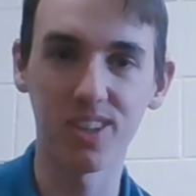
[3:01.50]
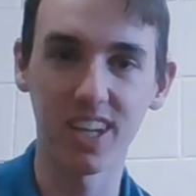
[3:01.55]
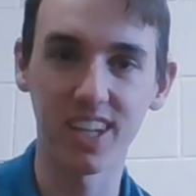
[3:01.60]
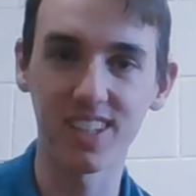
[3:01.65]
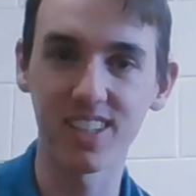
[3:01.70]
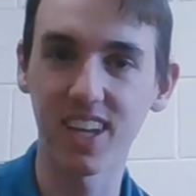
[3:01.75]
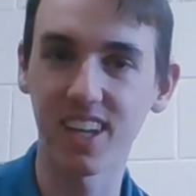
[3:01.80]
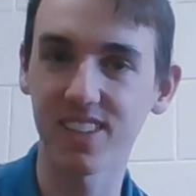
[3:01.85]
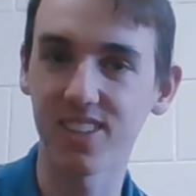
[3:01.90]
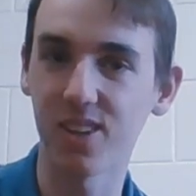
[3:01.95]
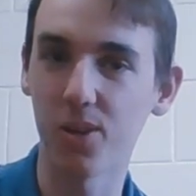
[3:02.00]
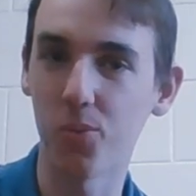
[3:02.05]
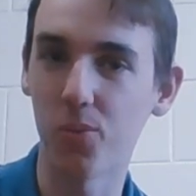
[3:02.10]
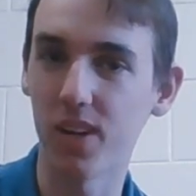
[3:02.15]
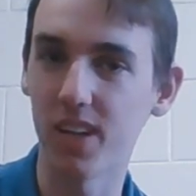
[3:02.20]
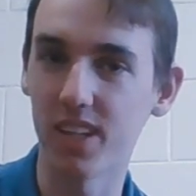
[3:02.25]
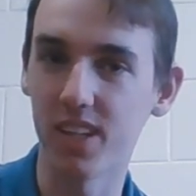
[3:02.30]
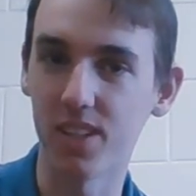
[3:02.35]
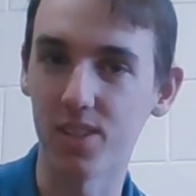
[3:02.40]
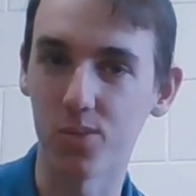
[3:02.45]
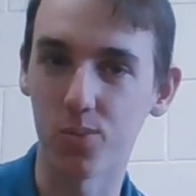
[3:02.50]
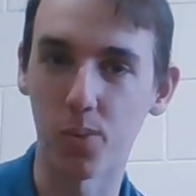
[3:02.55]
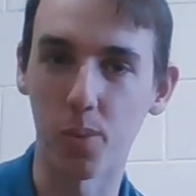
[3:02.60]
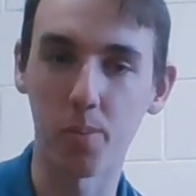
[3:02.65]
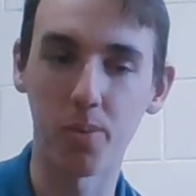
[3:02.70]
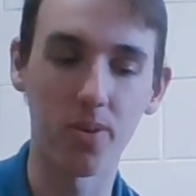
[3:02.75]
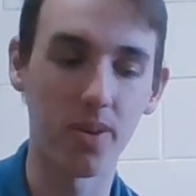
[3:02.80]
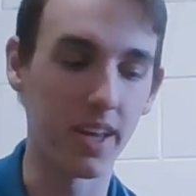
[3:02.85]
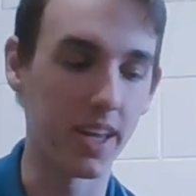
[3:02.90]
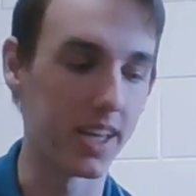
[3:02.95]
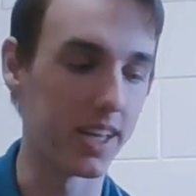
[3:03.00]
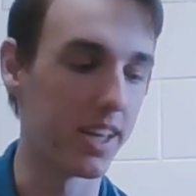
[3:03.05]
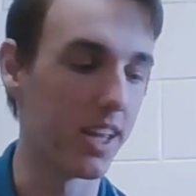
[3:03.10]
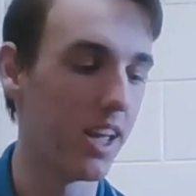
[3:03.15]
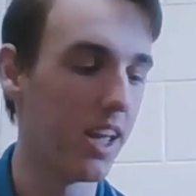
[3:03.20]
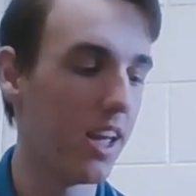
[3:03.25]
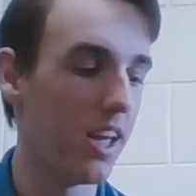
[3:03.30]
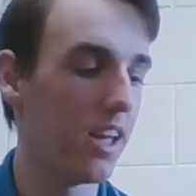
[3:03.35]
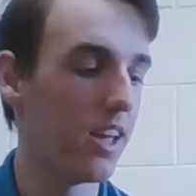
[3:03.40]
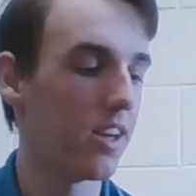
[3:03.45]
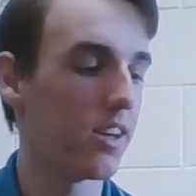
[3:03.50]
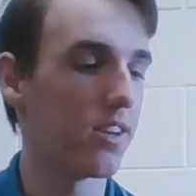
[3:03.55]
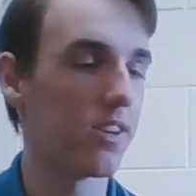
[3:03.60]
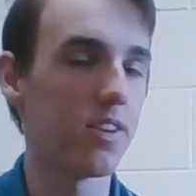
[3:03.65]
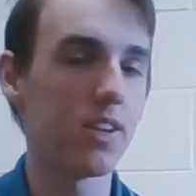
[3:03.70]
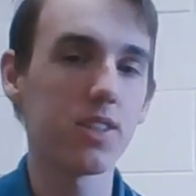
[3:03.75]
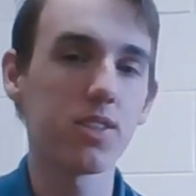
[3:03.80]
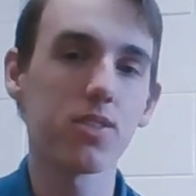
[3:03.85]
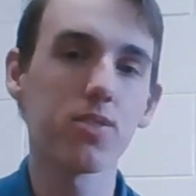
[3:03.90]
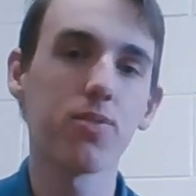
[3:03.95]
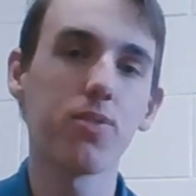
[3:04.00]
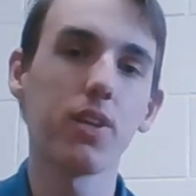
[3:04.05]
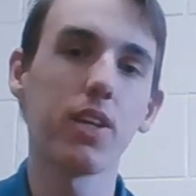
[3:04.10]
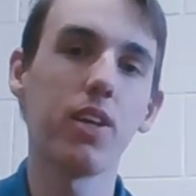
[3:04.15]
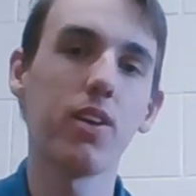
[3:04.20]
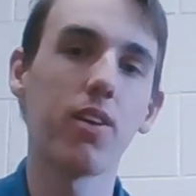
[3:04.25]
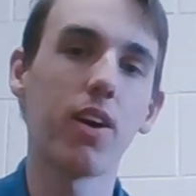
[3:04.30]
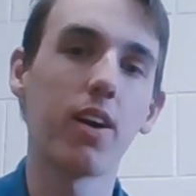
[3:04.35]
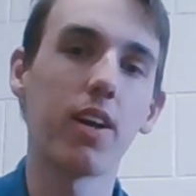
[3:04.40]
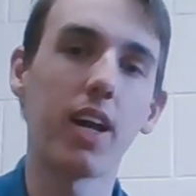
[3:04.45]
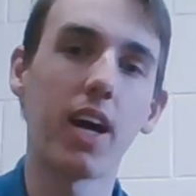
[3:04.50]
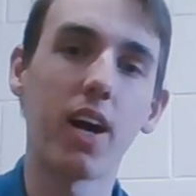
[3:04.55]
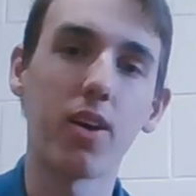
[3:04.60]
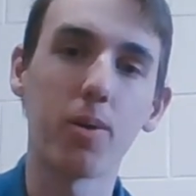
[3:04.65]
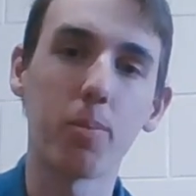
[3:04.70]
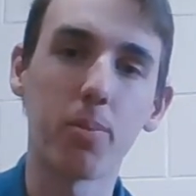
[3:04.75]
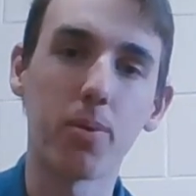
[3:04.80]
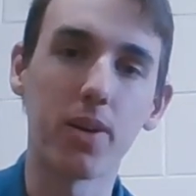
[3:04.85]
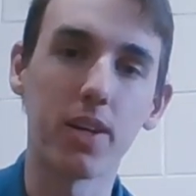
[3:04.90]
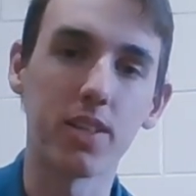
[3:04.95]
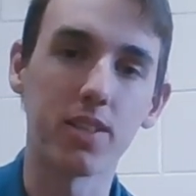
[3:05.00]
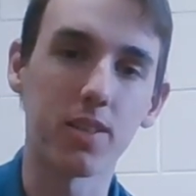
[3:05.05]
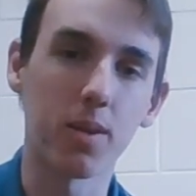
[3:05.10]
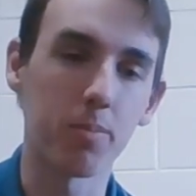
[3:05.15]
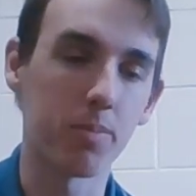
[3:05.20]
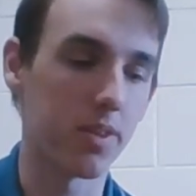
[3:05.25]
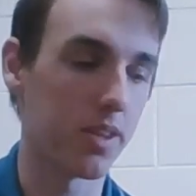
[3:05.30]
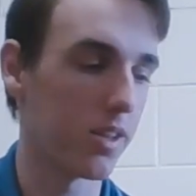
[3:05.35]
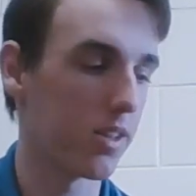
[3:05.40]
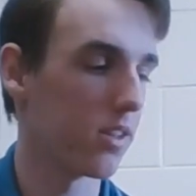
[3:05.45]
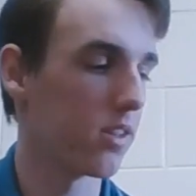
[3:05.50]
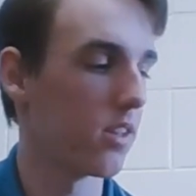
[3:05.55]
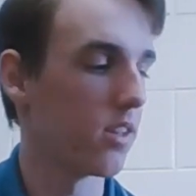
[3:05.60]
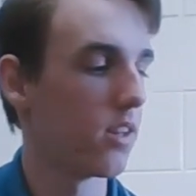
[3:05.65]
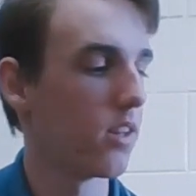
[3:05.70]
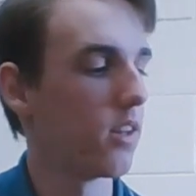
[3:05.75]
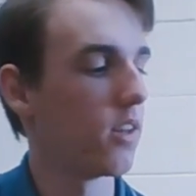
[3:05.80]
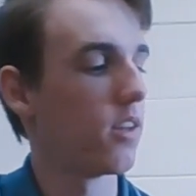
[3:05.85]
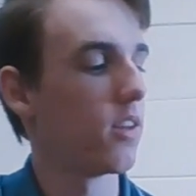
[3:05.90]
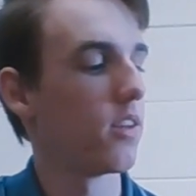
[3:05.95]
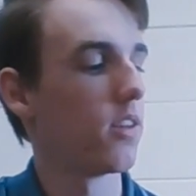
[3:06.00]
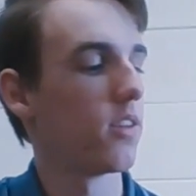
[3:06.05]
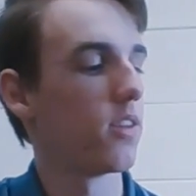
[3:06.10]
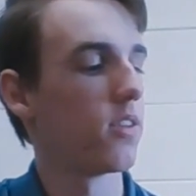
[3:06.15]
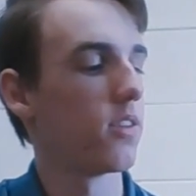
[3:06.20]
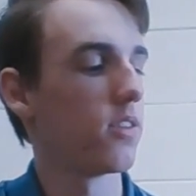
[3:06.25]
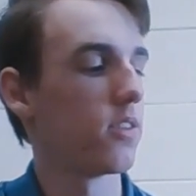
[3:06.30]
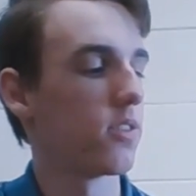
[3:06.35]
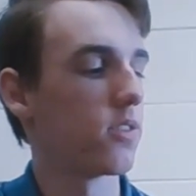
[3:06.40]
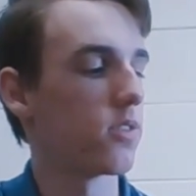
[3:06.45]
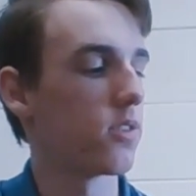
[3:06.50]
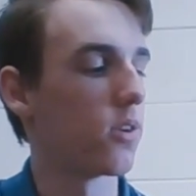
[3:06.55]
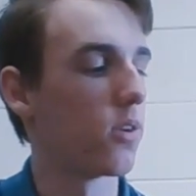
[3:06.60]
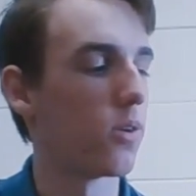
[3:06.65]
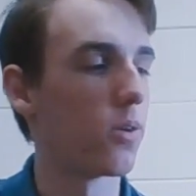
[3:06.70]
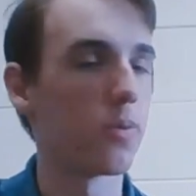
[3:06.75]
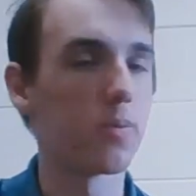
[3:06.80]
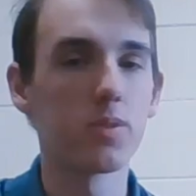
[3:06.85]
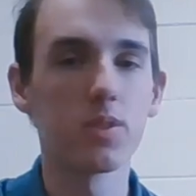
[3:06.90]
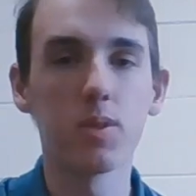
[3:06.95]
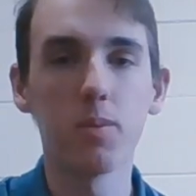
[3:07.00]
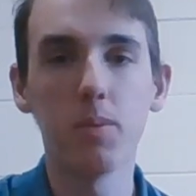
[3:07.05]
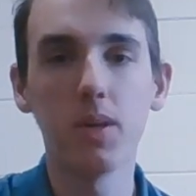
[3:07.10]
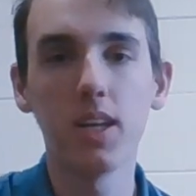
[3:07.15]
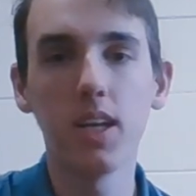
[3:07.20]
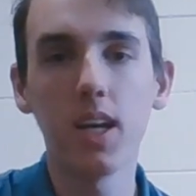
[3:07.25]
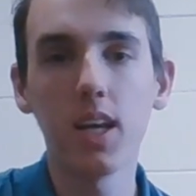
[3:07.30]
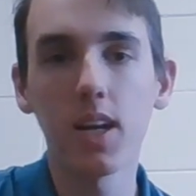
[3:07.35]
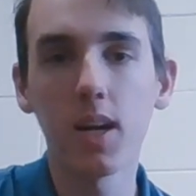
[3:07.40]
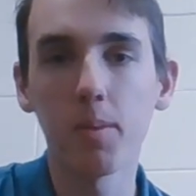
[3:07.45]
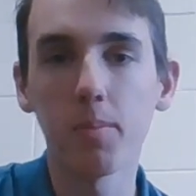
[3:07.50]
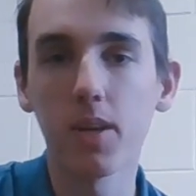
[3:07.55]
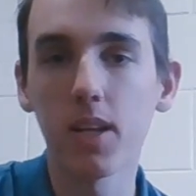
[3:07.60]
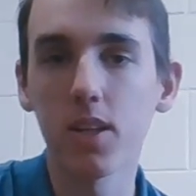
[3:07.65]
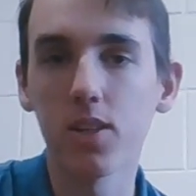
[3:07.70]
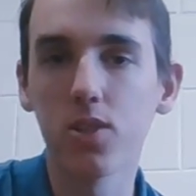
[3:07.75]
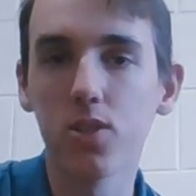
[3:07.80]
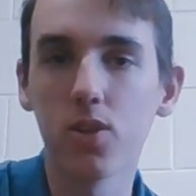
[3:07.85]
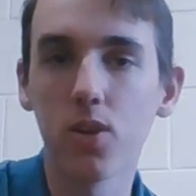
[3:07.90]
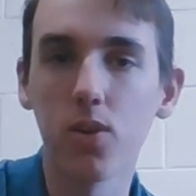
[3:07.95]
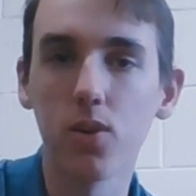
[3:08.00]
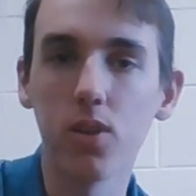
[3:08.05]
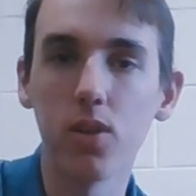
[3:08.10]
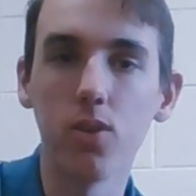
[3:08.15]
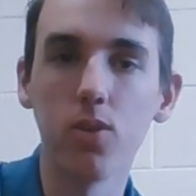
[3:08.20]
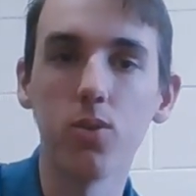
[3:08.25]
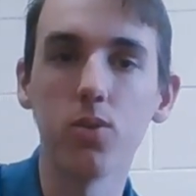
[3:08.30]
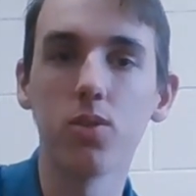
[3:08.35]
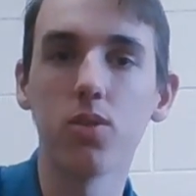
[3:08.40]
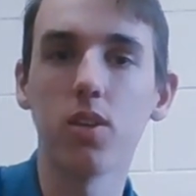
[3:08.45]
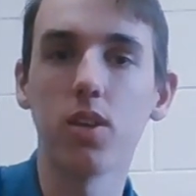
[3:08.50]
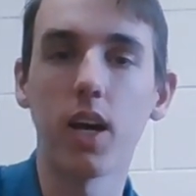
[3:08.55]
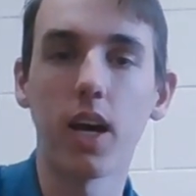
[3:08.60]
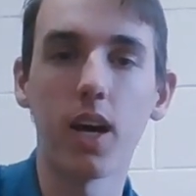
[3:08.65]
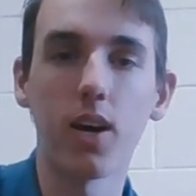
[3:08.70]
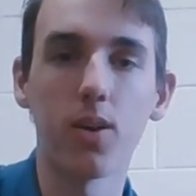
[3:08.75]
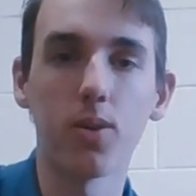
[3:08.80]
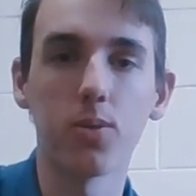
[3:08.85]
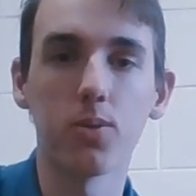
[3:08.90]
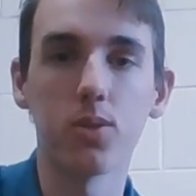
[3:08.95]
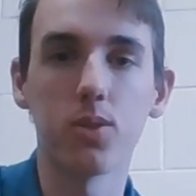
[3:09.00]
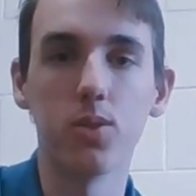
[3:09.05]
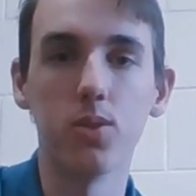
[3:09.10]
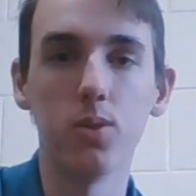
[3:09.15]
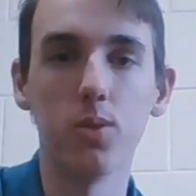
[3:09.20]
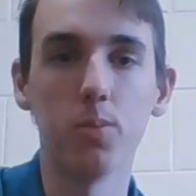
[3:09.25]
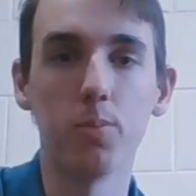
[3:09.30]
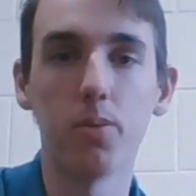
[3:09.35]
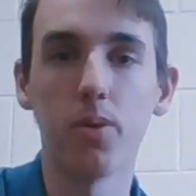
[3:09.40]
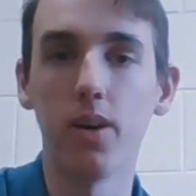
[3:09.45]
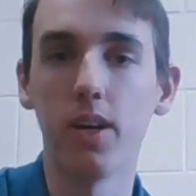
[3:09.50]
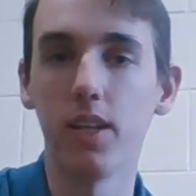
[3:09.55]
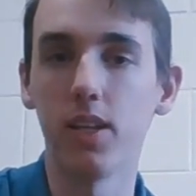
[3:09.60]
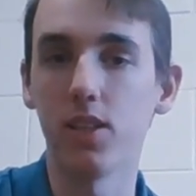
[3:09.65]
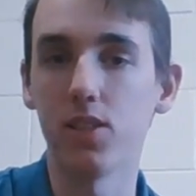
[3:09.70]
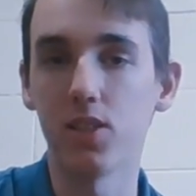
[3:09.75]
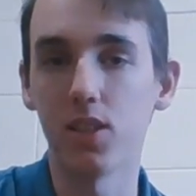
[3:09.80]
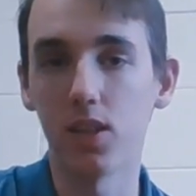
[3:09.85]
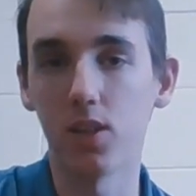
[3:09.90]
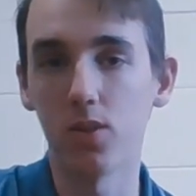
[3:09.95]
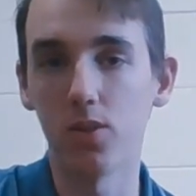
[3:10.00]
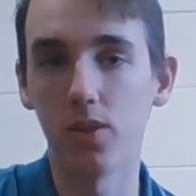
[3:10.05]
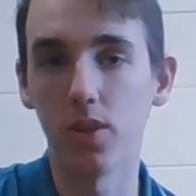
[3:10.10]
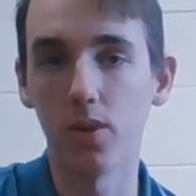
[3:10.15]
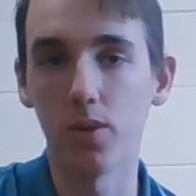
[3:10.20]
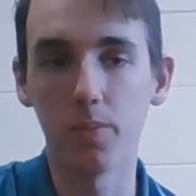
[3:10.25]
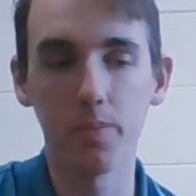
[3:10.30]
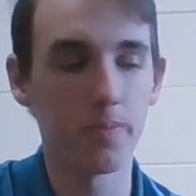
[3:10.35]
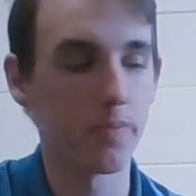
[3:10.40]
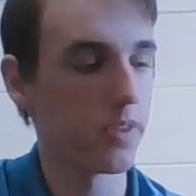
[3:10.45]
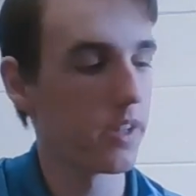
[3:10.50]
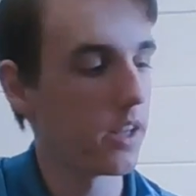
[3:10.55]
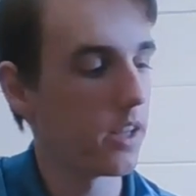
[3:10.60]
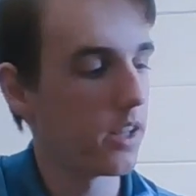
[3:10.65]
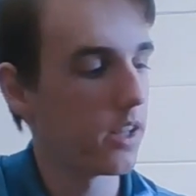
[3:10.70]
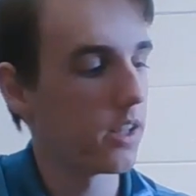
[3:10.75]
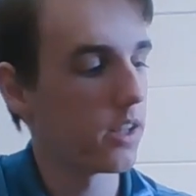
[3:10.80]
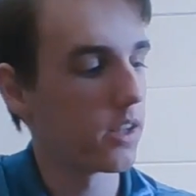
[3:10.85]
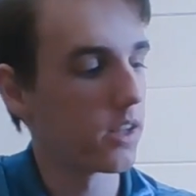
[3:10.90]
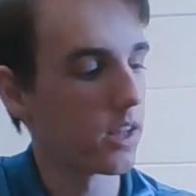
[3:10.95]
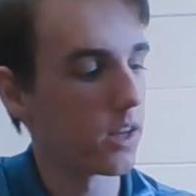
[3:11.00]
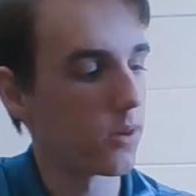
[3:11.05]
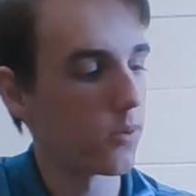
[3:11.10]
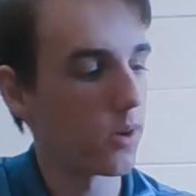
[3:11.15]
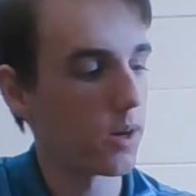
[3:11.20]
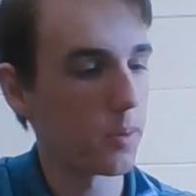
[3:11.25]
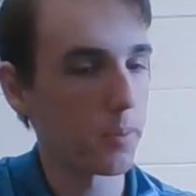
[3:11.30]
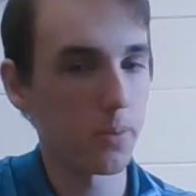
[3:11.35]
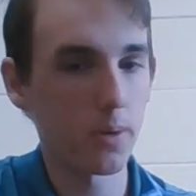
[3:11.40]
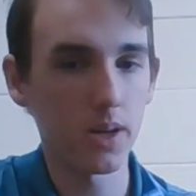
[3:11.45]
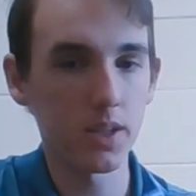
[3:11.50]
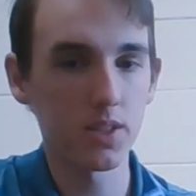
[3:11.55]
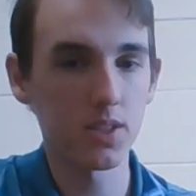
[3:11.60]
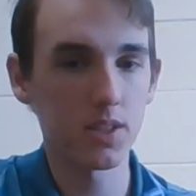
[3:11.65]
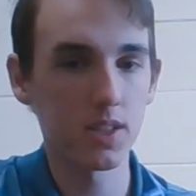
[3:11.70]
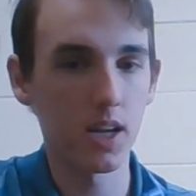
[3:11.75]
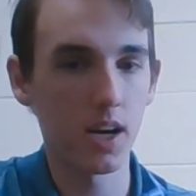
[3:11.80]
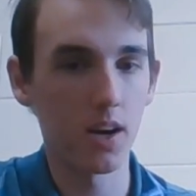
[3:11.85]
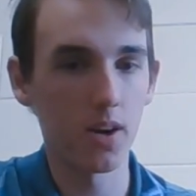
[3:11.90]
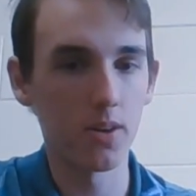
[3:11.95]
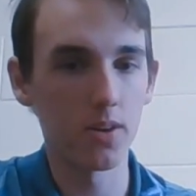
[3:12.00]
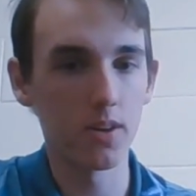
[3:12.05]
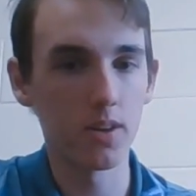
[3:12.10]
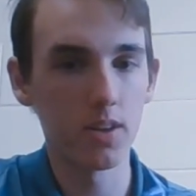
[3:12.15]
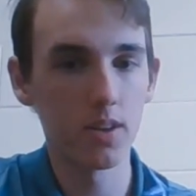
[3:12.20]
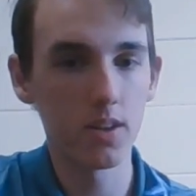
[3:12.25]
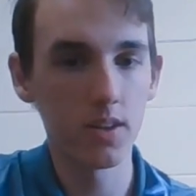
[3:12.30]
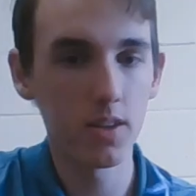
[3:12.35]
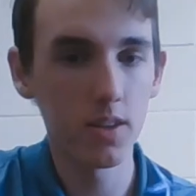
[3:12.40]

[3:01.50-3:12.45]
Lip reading: exactly what it is we're playing, let's figure out how to play something. So to begin, I'm going to show you how to play a single note. You're going to want to press down